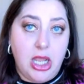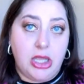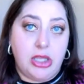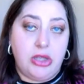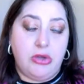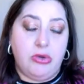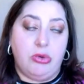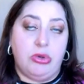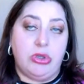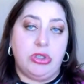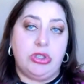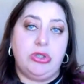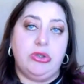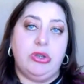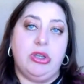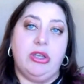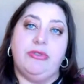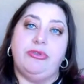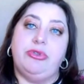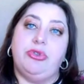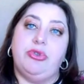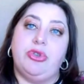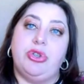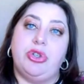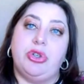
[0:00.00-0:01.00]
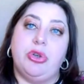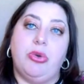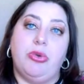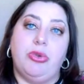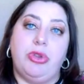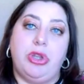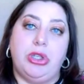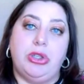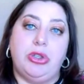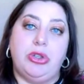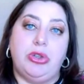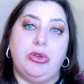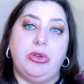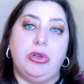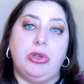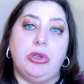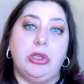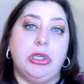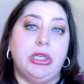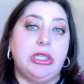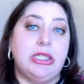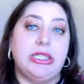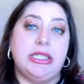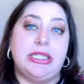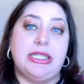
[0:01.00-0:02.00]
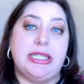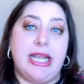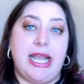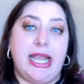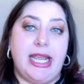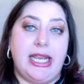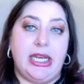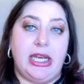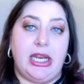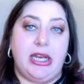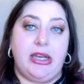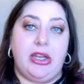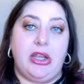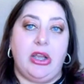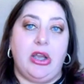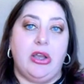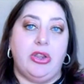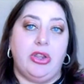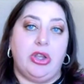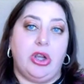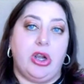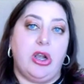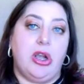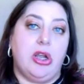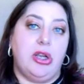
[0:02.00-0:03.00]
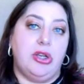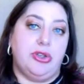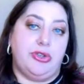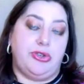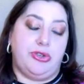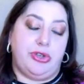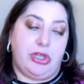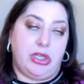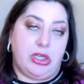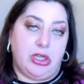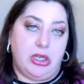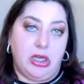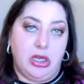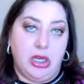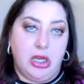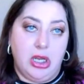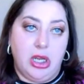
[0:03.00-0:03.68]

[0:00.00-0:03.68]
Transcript: You also have to show that you couldn't stay in any other country.